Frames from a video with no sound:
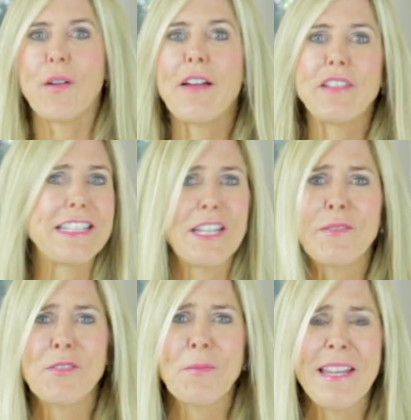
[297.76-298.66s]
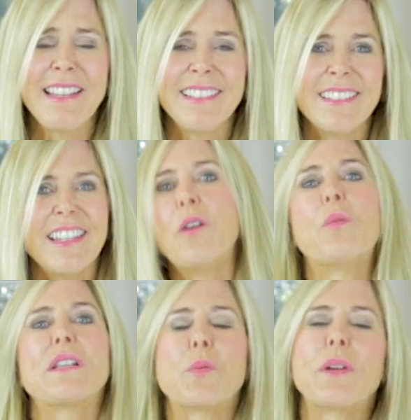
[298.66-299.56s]
have any tips for me?
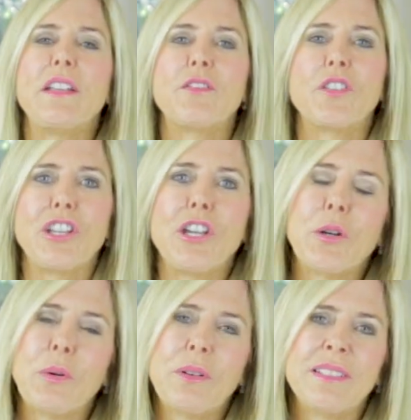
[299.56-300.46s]
What's working for you?